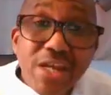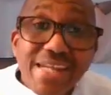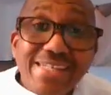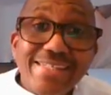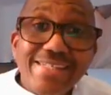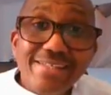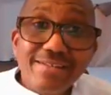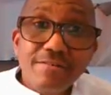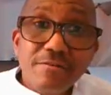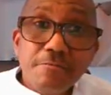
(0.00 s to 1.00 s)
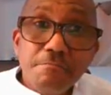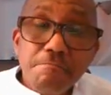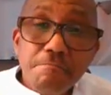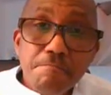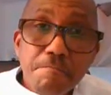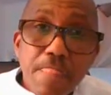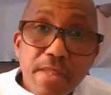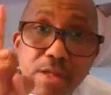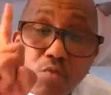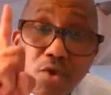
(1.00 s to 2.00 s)
it.
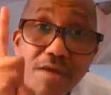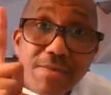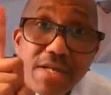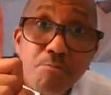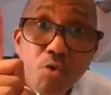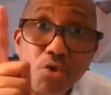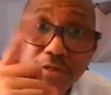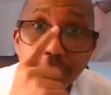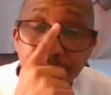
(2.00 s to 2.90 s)
That would have been important.